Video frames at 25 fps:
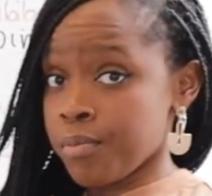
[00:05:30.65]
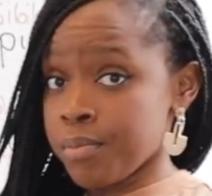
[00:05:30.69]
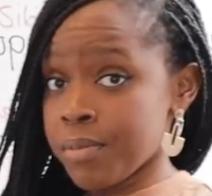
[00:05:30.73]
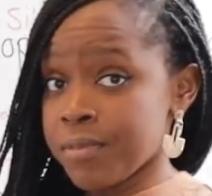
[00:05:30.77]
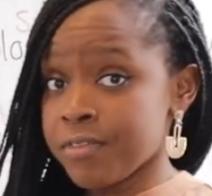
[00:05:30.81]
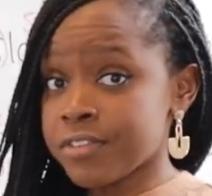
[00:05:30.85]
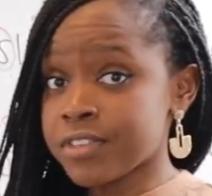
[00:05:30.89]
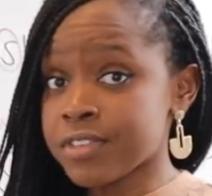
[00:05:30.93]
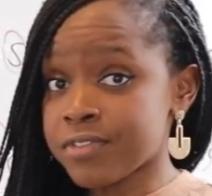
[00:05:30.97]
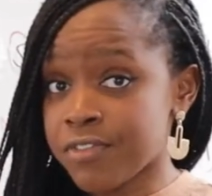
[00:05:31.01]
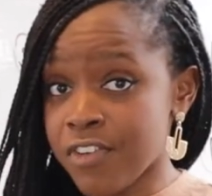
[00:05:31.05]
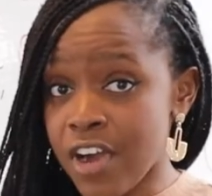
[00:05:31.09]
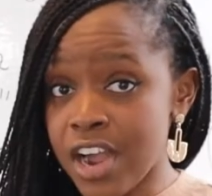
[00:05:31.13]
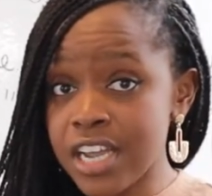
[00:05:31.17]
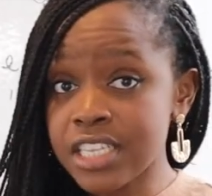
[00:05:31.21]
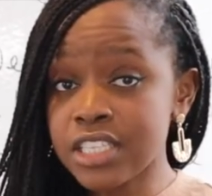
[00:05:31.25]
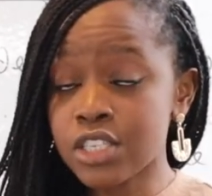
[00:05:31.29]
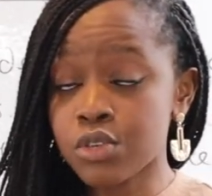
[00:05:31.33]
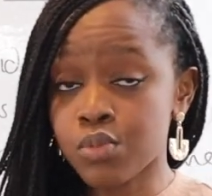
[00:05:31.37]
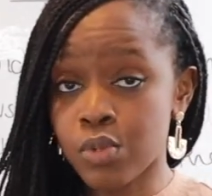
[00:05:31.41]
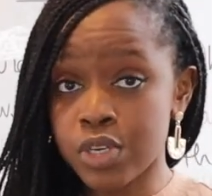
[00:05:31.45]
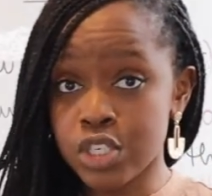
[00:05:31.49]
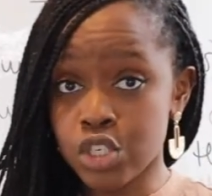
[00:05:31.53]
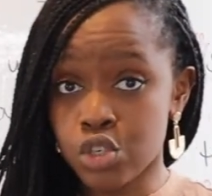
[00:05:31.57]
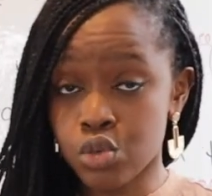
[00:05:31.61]
finds,
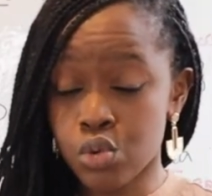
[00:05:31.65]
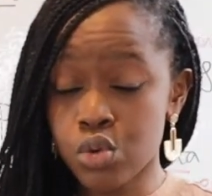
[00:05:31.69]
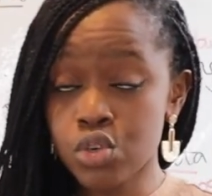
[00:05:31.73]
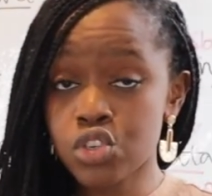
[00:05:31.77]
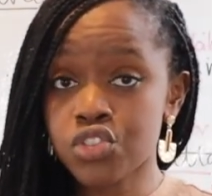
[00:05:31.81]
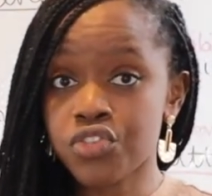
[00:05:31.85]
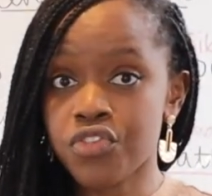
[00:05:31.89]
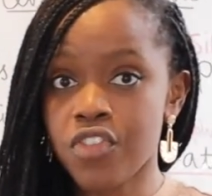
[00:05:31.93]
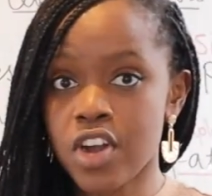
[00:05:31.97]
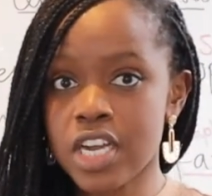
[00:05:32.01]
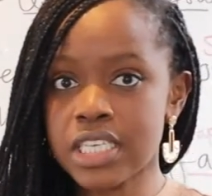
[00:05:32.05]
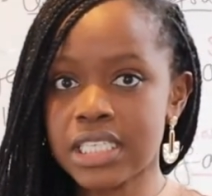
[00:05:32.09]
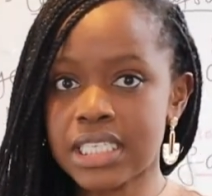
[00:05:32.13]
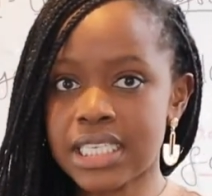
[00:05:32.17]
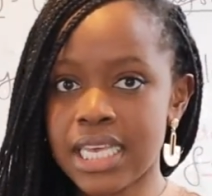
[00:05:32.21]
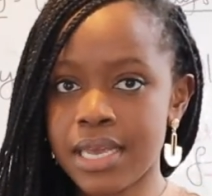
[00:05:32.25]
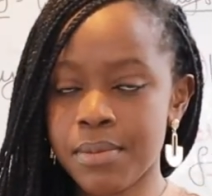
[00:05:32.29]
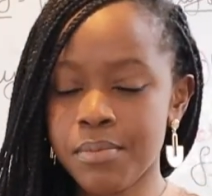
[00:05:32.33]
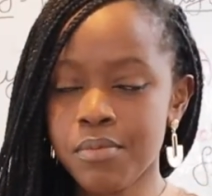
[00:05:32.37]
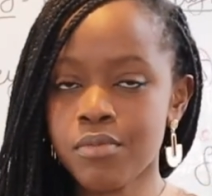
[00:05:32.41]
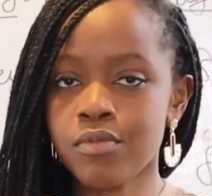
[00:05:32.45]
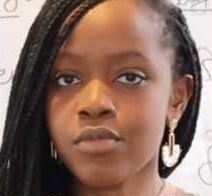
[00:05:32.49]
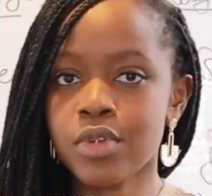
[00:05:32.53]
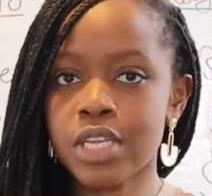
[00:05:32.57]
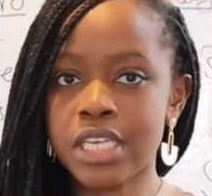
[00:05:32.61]
when George finds him,
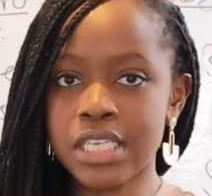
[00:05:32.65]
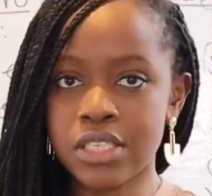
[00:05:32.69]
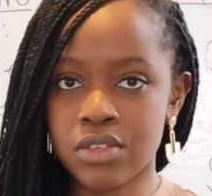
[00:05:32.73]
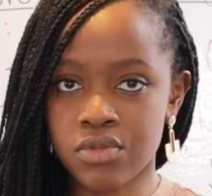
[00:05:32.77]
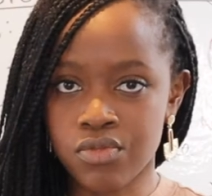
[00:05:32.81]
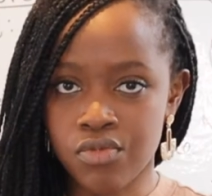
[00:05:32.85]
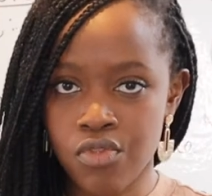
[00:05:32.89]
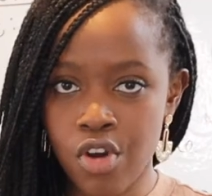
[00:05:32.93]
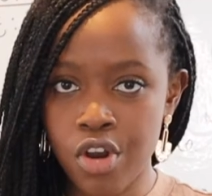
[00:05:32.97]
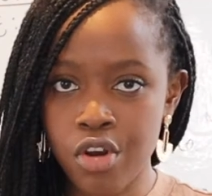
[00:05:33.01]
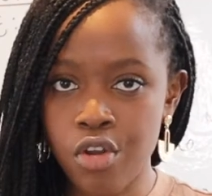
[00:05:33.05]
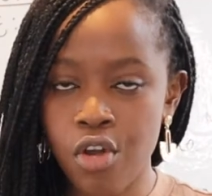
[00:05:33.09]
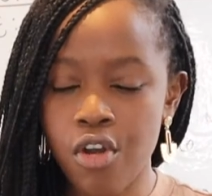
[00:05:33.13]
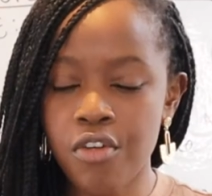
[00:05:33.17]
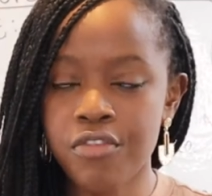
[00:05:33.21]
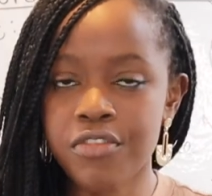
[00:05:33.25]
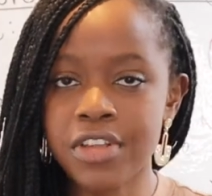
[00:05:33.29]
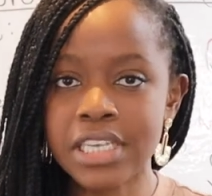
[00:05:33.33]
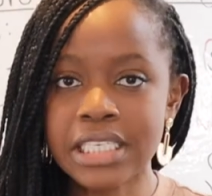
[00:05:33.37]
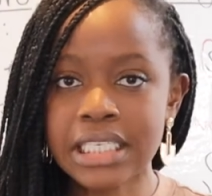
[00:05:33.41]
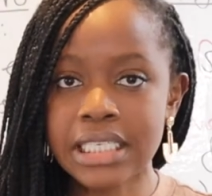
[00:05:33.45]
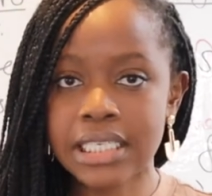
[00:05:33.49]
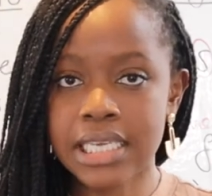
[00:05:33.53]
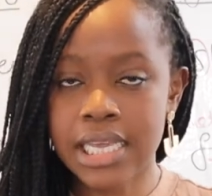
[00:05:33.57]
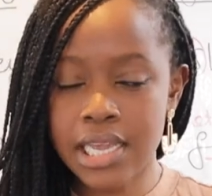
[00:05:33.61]
he's run off,
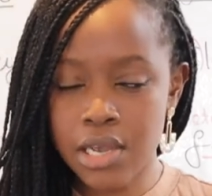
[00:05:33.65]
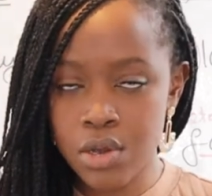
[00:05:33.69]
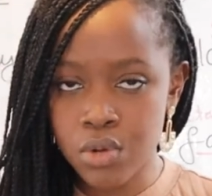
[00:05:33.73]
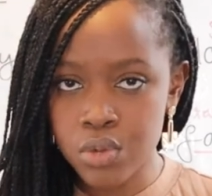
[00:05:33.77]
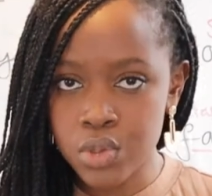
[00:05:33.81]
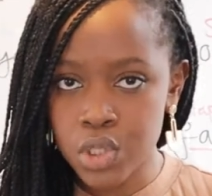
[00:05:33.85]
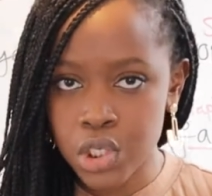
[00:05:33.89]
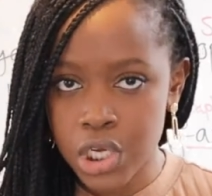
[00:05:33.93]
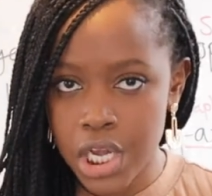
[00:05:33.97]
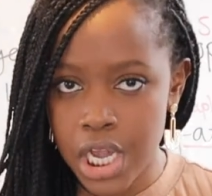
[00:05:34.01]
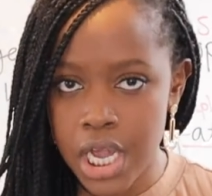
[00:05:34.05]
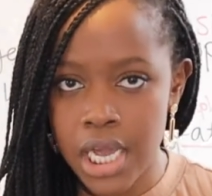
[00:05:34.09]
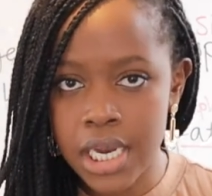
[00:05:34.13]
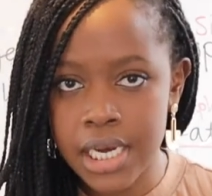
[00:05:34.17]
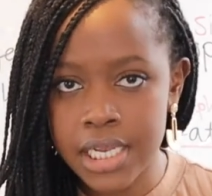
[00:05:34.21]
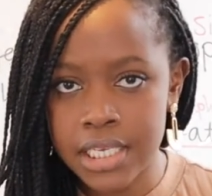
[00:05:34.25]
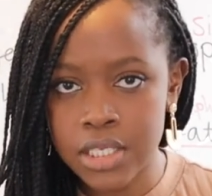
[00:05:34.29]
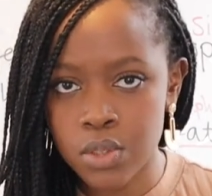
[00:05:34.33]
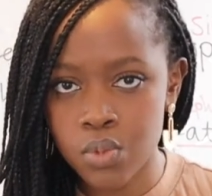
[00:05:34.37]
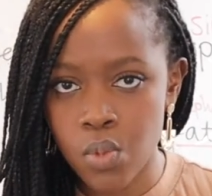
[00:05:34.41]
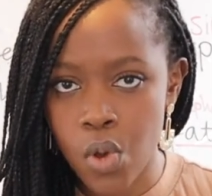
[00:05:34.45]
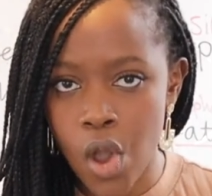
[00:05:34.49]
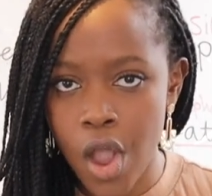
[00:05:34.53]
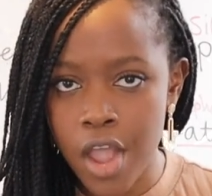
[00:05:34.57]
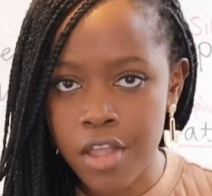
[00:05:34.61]
he's killed
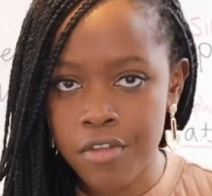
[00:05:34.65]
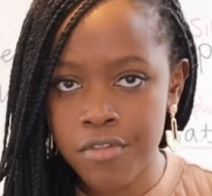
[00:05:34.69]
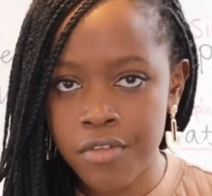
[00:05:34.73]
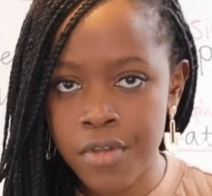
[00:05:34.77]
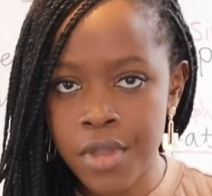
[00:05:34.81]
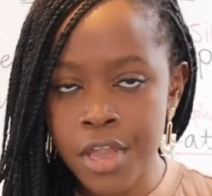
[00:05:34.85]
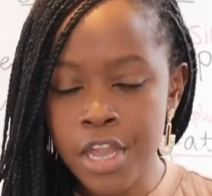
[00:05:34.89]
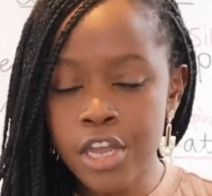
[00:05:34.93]
Curly's wife.